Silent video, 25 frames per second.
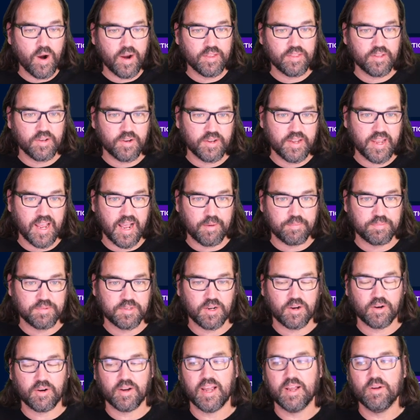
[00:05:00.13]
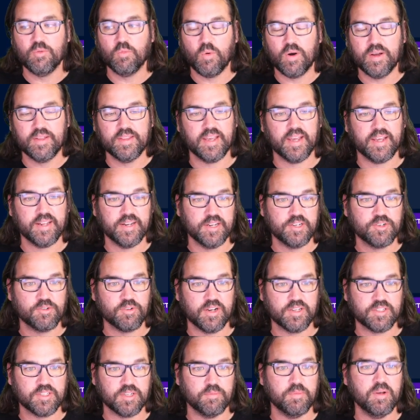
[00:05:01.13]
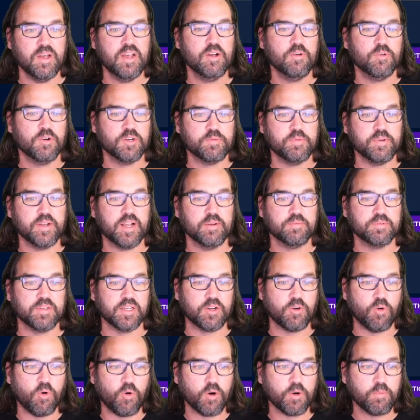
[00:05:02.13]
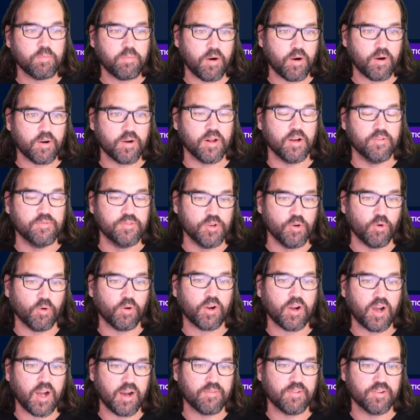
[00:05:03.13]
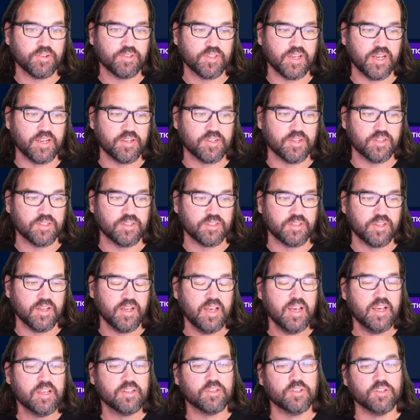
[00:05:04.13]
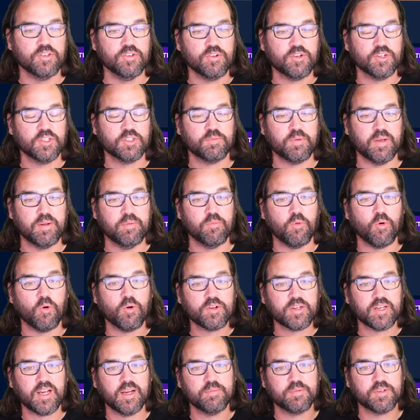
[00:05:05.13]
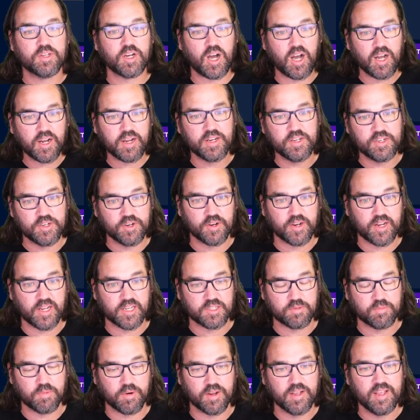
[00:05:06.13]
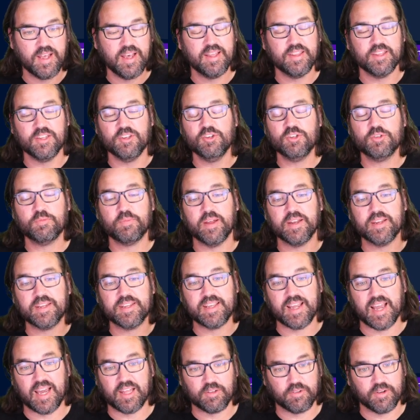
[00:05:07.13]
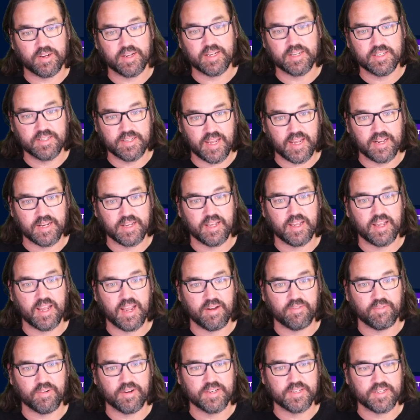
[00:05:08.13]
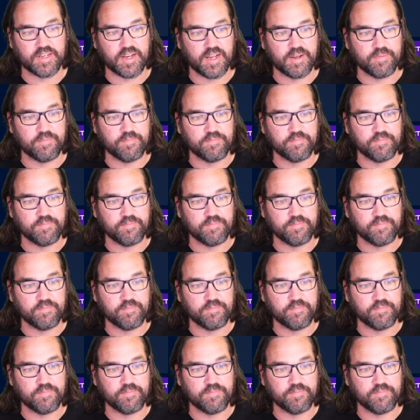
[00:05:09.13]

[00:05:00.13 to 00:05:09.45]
their gaps are and when they can address them, which becomes a core part of your conversations so that you can spend more time talking to your customer than you spend gathering data every time.